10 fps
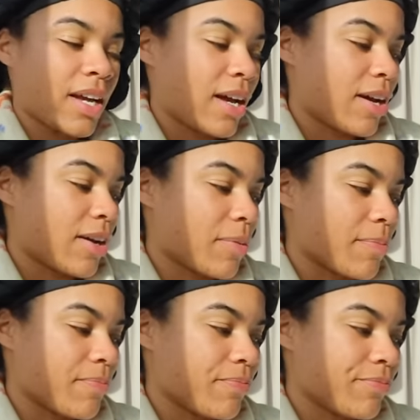
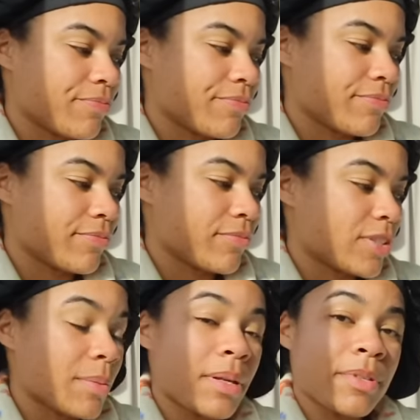Um,
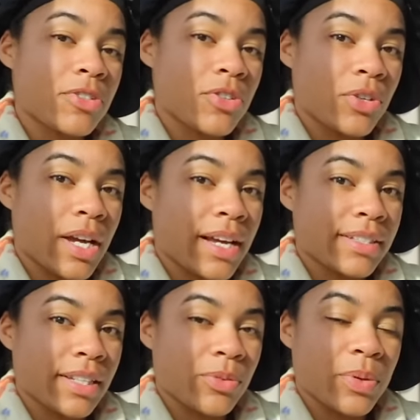sometimes I'll show you
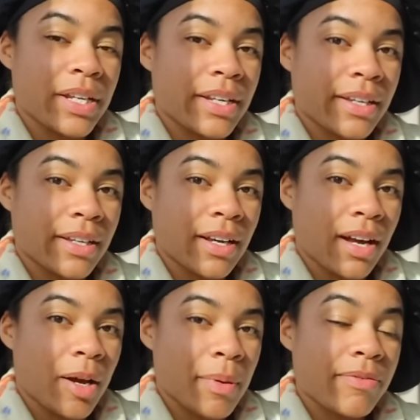guys like reading
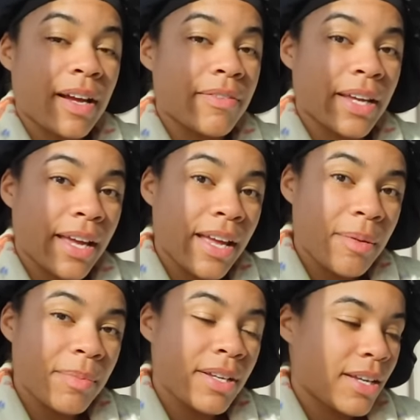um, at 5
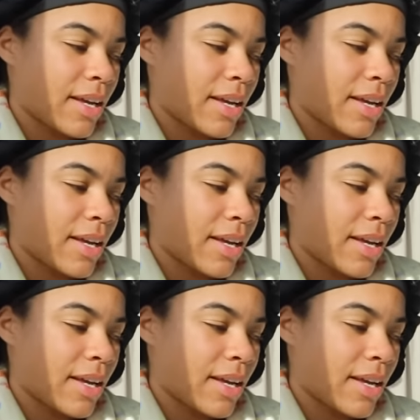a.m.